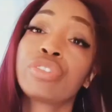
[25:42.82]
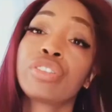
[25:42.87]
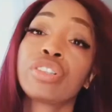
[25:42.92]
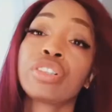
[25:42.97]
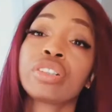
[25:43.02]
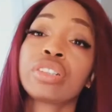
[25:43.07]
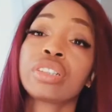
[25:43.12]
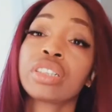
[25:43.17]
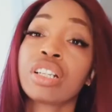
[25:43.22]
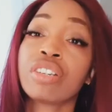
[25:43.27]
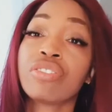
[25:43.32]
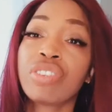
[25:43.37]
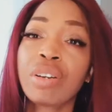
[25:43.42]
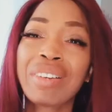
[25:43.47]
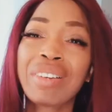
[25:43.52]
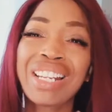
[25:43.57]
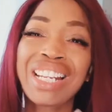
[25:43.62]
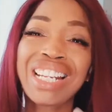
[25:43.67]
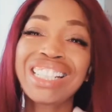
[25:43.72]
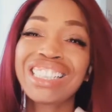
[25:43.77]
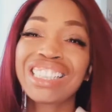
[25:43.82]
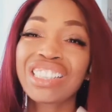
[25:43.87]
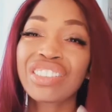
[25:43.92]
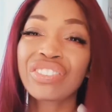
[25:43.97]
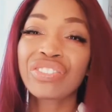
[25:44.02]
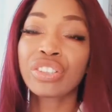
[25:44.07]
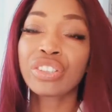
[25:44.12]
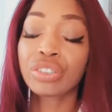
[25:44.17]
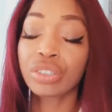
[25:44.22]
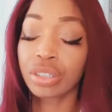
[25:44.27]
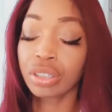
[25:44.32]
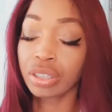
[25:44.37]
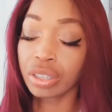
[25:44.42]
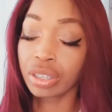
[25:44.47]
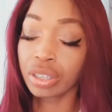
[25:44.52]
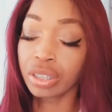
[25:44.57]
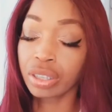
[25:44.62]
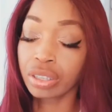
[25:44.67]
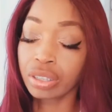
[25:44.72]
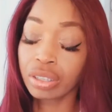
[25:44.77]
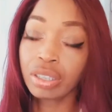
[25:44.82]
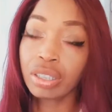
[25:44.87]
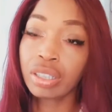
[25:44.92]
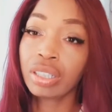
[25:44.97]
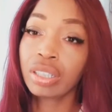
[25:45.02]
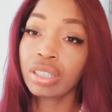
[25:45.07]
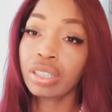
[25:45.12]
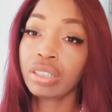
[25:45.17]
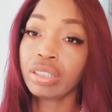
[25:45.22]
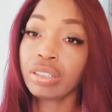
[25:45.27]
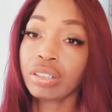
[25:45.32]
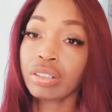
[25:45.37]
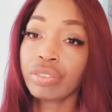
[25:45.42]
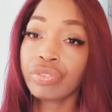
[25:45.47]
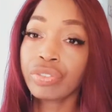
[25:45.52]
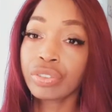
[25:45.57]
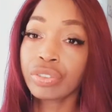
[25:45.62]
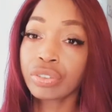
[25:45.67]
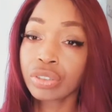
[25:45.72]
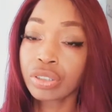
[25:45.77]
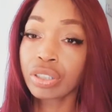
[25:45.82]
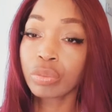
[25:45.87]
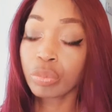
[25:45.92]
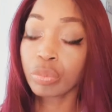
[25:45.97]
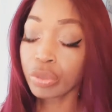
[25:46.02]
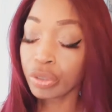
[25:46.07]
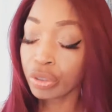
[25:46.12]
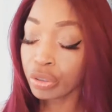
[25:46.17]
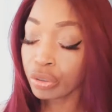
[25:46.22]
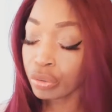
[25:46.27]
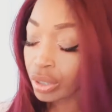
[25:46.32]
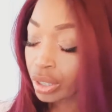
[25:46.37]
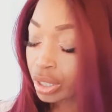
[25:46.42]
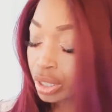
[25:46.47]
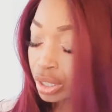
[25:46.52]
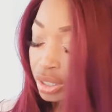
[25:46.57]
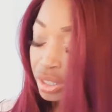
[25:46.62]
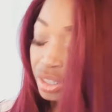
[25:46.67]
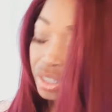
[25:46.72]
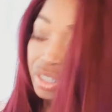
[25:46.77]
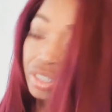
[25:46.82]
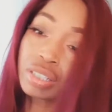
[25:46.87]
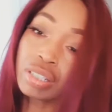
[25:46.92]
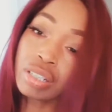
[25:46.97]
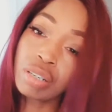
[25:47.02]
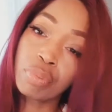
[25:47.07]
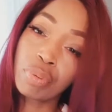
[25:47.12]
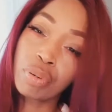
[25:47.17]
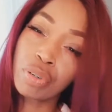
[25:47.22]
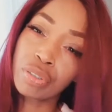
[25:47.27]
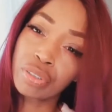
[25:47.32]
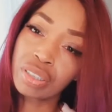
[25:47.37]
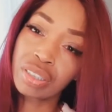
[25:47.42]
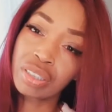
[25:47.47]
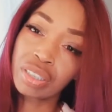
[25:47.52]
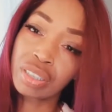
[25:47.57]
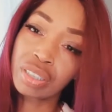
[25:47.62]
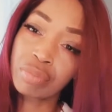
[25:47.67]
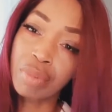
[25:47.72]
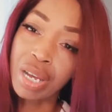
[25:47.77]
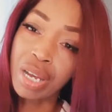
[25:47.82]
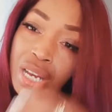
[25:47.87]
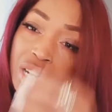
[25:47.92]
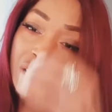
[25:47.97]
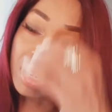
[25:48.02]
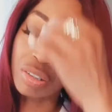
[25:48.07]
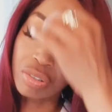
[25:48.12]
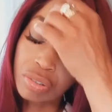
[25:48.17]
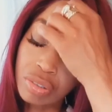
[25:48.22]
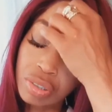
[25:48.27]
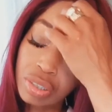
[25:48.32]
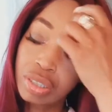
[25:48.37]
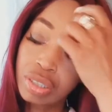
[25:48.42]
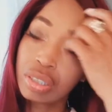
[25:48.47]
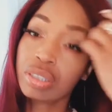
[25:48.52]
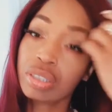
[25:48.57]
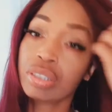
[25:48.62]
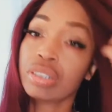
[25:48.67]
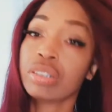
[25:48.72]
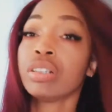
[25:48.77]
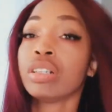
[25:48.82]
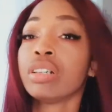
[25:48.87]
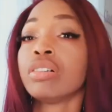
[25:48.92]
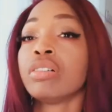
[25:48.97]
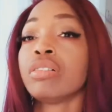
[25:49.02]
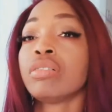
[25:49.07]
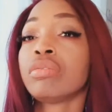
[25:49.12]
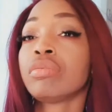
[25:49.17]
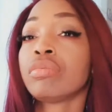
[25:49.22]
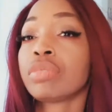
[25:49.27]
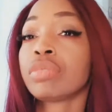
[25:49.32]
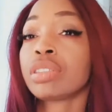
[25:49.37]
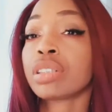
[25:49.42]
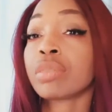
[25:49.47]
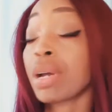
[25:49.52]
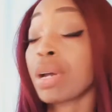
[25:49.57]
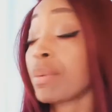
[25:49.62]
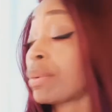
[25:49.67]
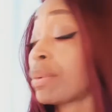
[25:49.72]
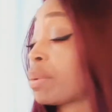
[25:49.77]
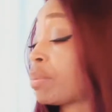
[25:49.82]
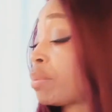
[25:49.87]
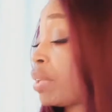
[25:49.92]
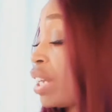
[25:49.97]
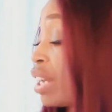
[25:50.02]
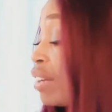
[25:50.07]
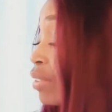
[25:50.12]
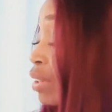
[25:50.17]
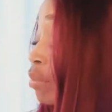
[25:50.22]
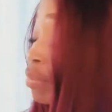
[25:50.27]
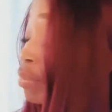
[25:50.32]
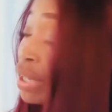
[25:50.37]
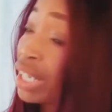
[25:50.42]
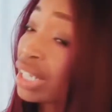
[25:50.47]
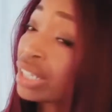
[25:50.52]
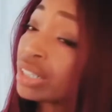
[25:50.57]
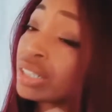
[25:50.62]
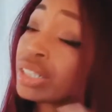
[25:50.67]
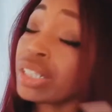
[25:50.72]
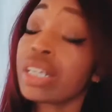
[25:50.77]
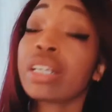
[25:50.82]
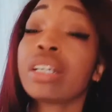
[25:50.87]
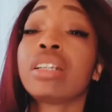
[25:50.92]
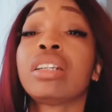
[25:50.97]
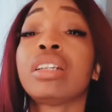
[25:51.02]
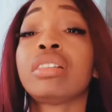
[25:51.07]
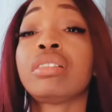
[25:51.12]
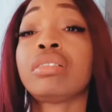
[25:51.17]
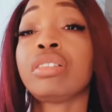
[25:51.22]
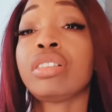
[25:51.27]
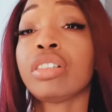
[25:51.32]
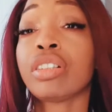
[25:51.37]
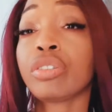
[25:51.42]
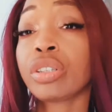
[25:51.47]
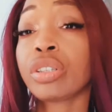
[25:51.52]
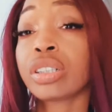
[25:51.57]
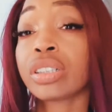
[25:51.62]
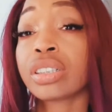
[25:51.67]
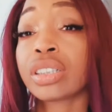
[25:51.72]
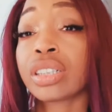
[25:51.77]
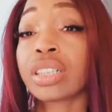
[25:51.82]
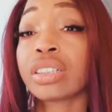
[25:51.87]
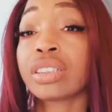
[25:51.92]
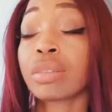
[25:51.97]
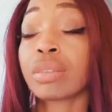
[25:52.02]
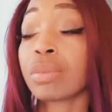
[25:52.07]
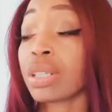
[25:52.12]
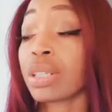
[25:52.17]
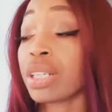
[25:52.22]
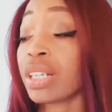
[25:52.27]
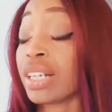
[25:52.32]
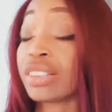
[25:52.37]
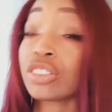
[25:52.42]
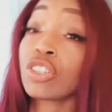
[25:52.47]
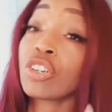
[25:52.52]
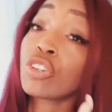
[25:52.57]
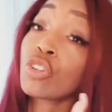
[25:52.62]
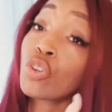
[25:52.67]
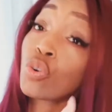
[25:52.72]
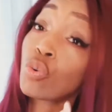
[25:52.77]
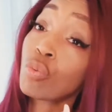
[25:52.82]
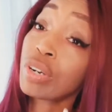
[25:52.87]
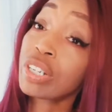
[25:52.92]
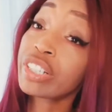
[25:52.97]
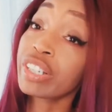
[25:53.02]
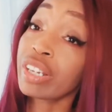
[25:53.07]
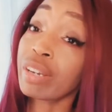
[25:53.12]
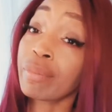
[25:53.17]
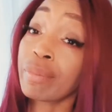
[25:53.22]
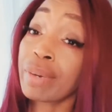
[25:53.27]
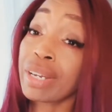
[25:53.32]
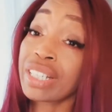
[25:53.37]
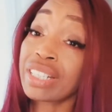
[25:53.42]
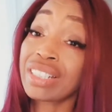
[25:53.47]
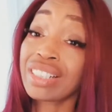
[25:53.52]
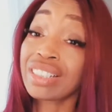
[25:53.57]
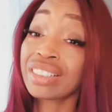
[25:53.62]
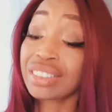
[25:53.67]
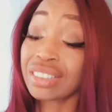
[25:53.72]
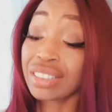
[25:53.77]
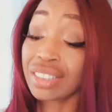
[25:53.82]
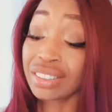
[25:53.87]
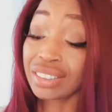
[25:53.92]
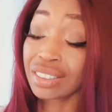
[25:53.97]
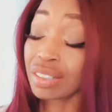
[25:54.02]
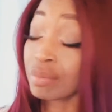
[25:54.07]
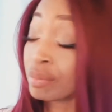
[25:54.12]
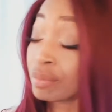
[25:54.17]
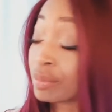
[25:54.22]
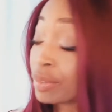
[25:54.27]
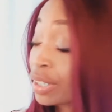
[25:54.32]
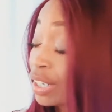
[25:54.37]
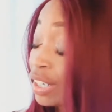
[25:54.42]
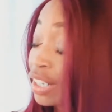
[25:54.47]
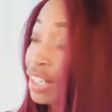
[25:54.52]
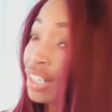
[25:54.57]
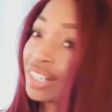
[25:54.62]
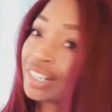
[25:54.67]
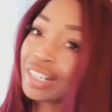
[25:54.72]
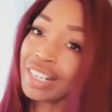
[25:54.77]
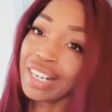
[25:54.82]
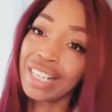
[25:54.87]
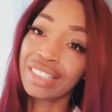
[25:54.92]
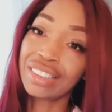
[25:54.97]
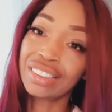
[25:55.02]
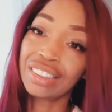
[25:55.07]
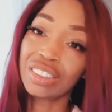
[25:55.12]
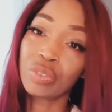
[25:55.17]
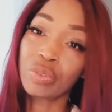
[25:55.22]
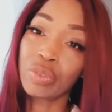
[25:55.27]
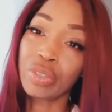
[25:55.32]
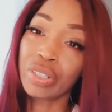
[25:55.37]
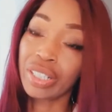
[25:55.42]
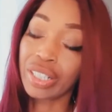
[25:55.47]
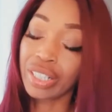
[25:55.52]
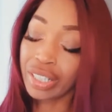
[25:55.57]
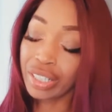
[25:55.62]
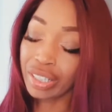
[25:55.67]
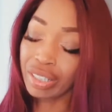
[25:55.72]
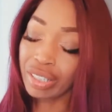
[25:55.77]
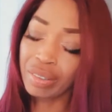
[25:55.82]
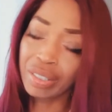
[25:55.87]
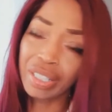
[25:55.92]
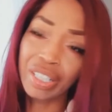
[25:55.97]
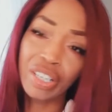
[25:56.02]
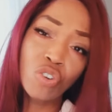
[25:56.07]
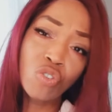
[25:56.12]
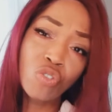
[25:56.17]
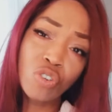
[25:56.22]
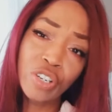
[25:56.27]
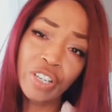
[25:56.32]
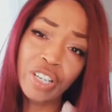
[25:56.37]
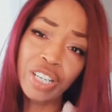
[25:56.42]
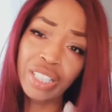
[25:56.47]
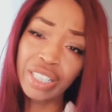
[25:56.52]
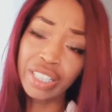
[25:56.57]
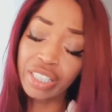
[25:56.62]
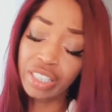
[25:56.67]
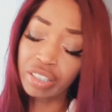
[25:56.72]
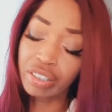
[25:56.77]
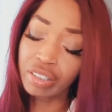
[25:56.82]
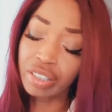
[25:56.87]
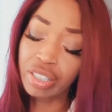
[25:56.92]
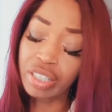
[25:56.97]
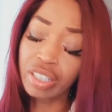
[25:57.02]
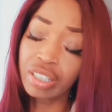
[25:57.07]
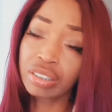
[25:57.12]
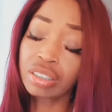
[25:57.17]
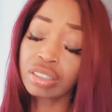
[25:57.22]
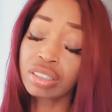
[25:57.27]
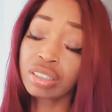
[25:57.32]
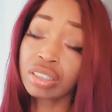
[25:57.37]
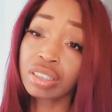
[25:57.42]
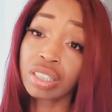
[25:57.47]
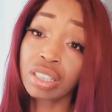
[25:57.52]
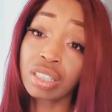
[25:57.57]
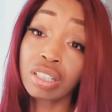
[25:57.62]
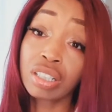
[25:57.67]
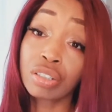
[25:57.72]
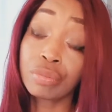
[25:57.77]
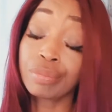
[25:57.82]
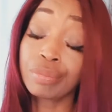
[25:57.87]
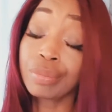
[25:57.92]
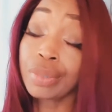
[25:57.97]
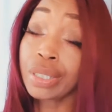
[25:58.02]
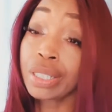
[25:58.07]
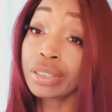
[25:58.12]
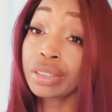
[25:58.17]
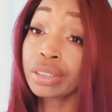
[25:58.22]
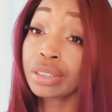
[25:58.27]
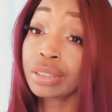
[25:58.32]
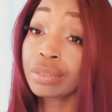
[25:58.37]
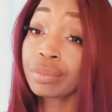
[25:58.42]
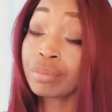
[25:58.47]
yourself up. And it just feels good. You know, it feels good when you see a person smile. You know, somebody might be having a bad day, and then, you know, you can say something nice. Although one time I did say something nice to this one lady. I'm like, oh, girl, I like your nails. And she's like, oh, thanks.